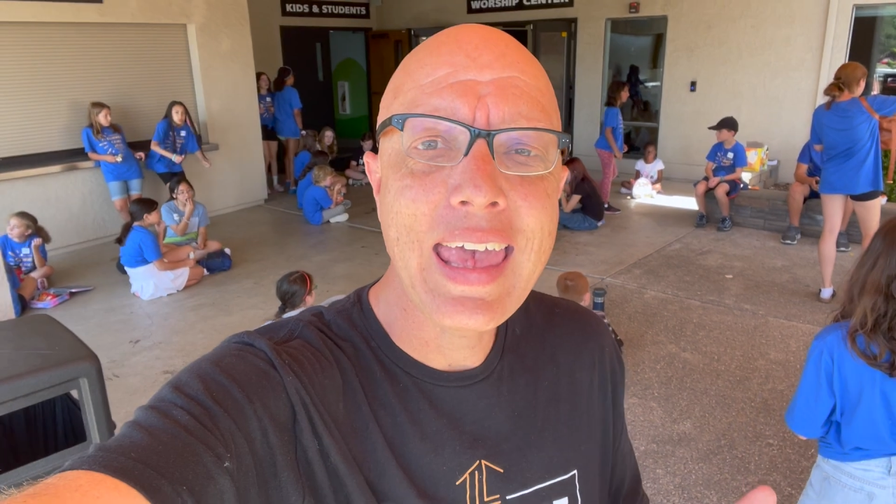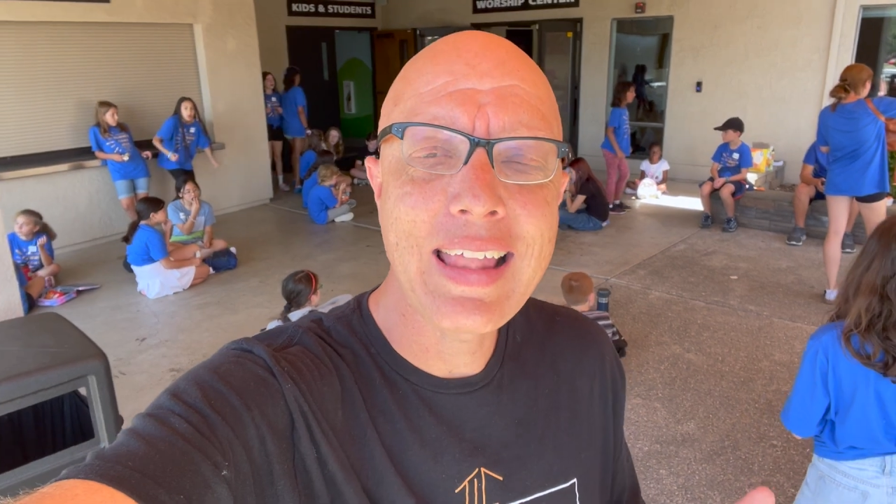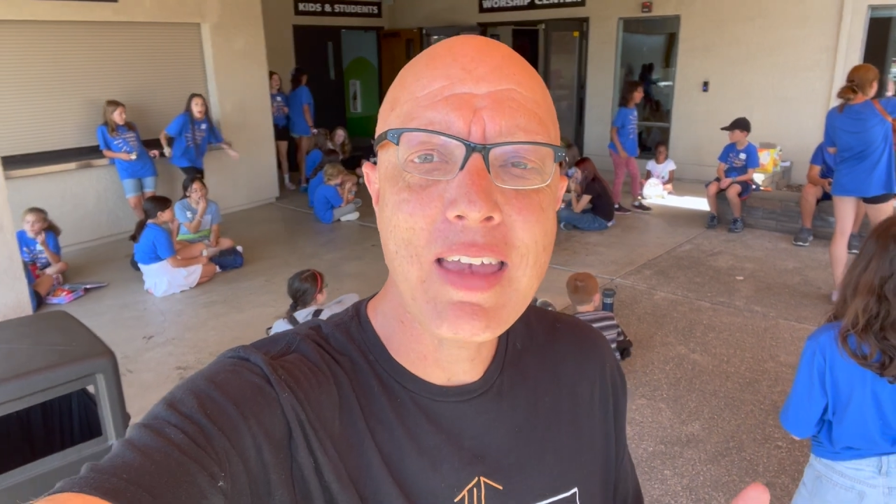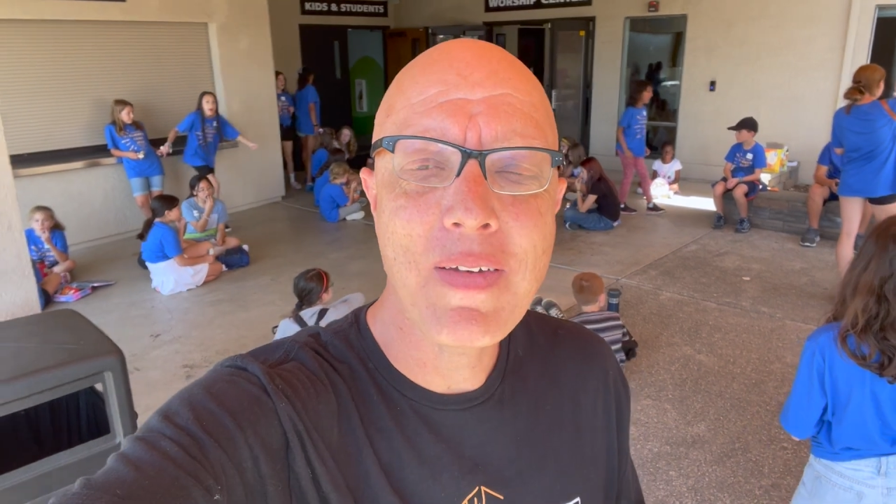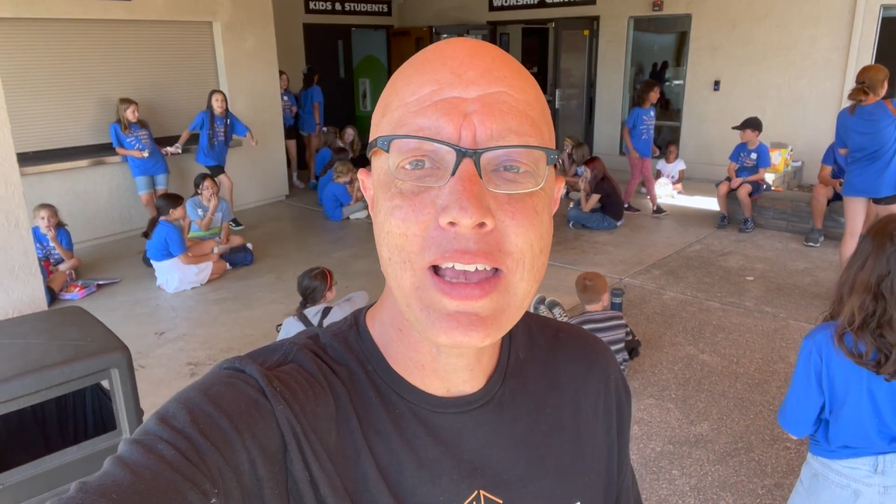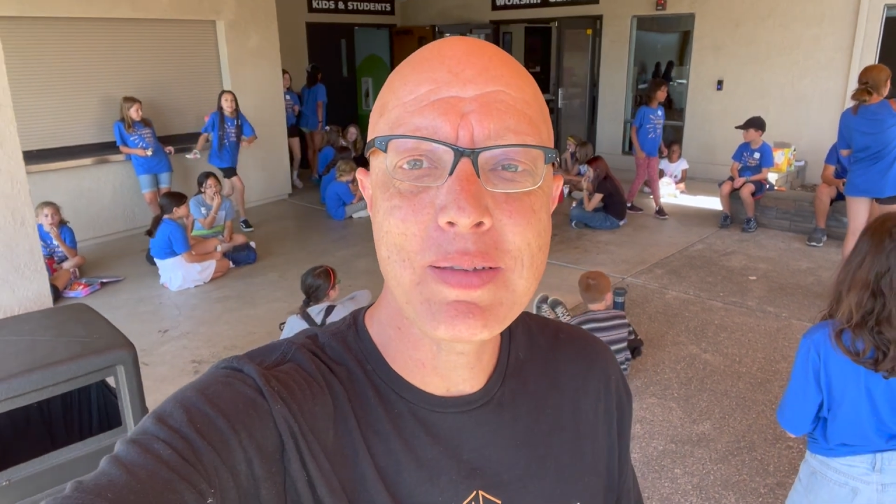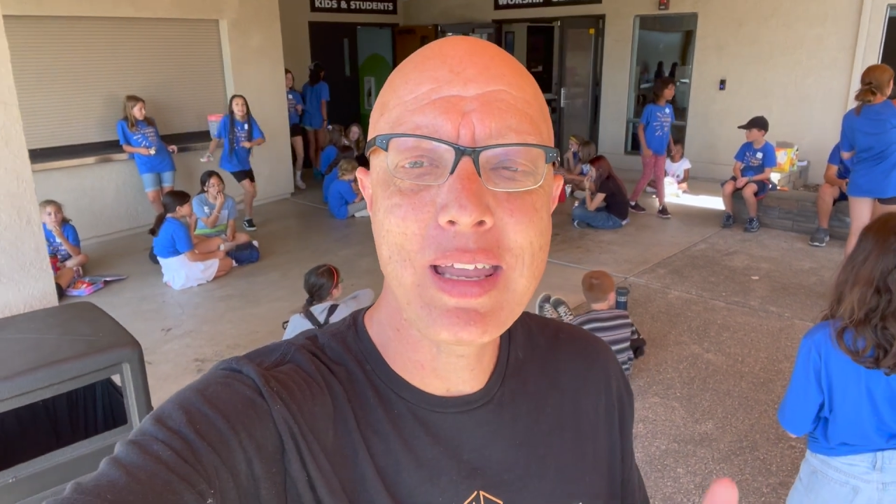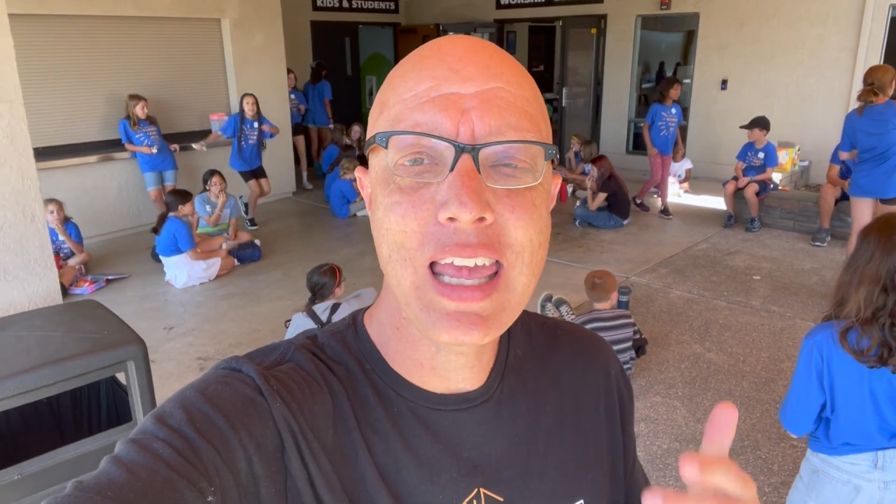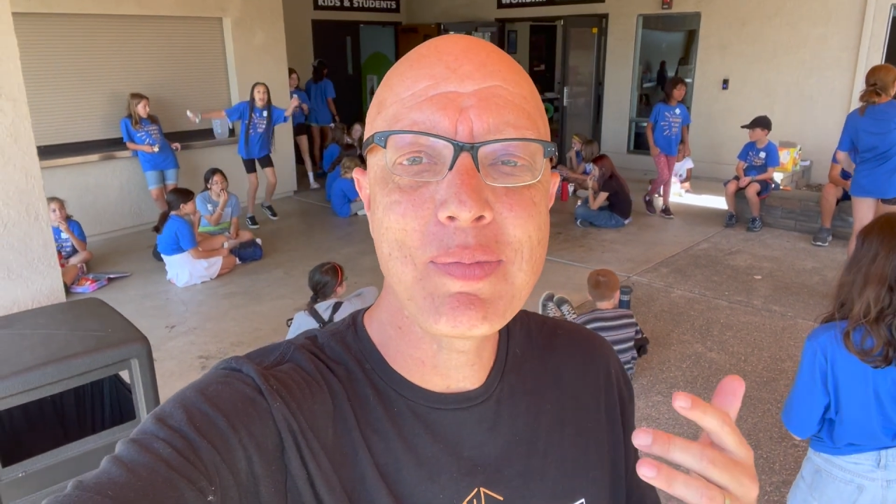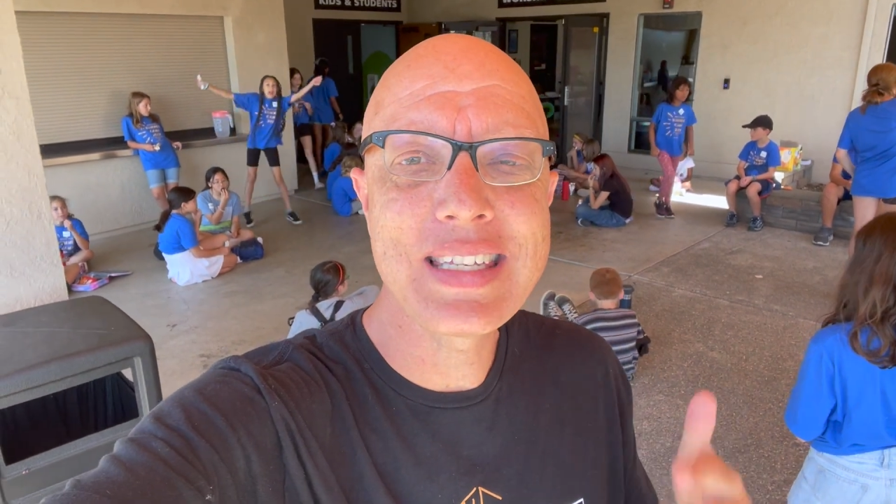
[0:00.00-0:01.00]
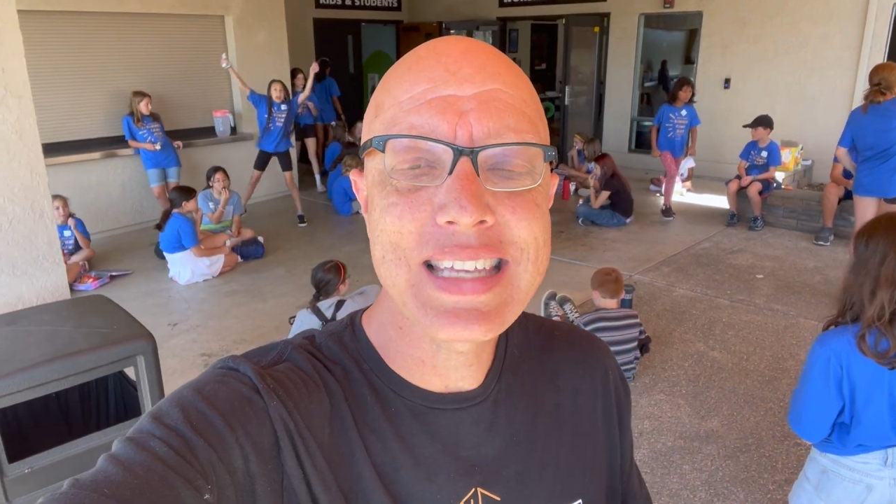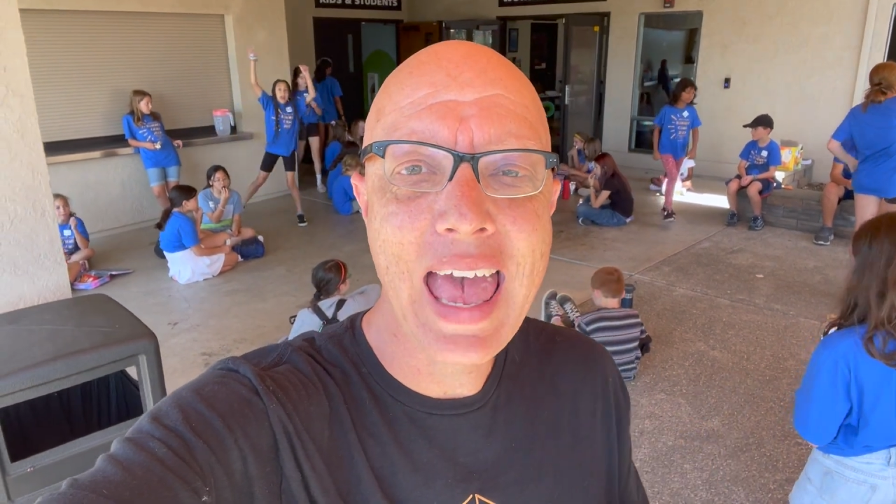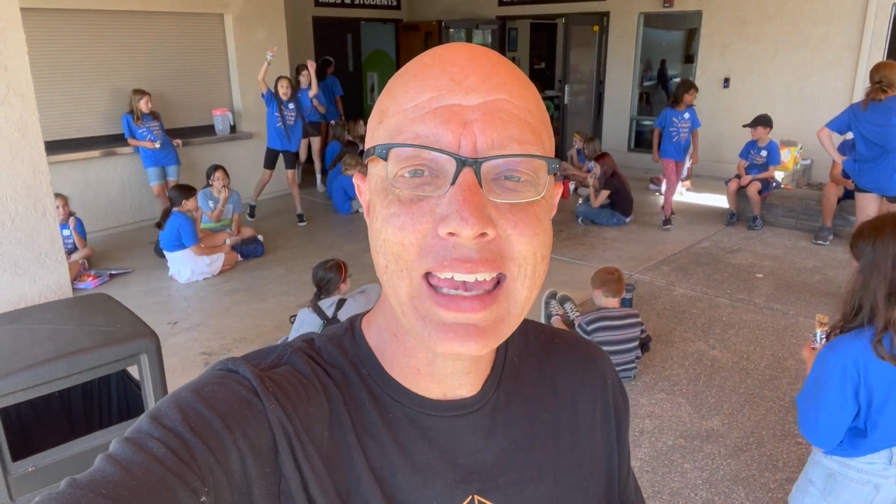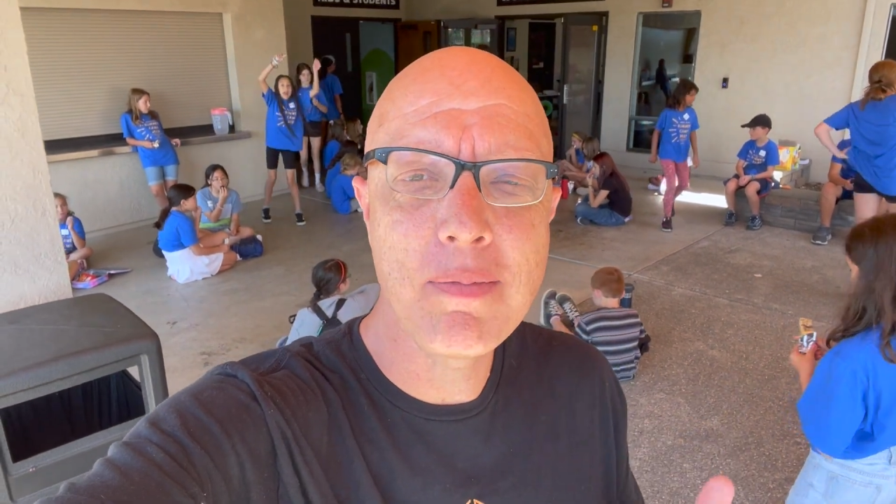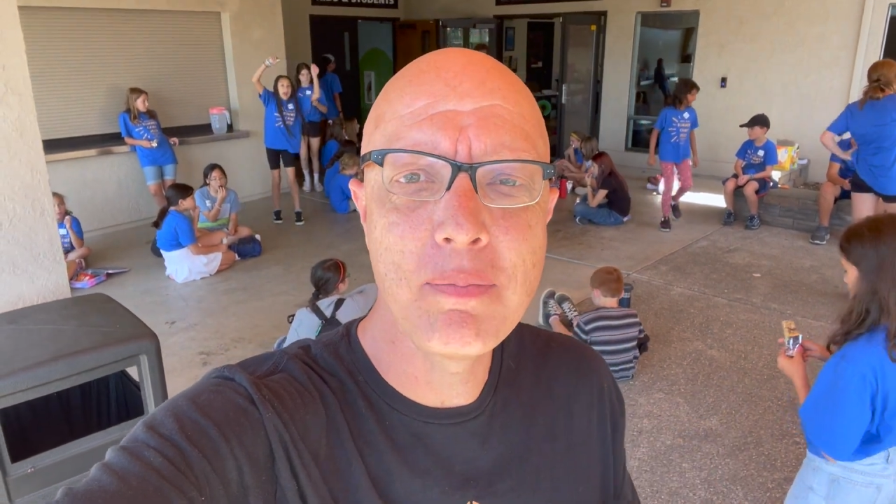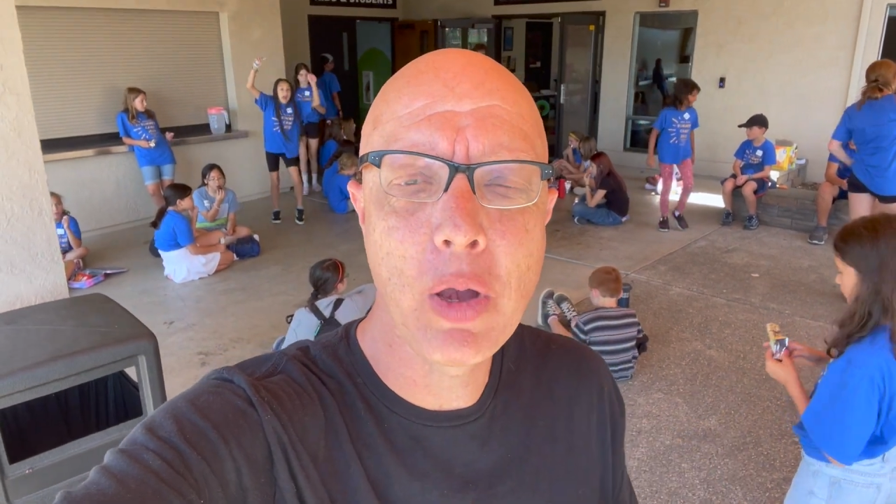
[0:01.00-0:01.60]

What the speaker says: Lifehouse, my name is Zach M.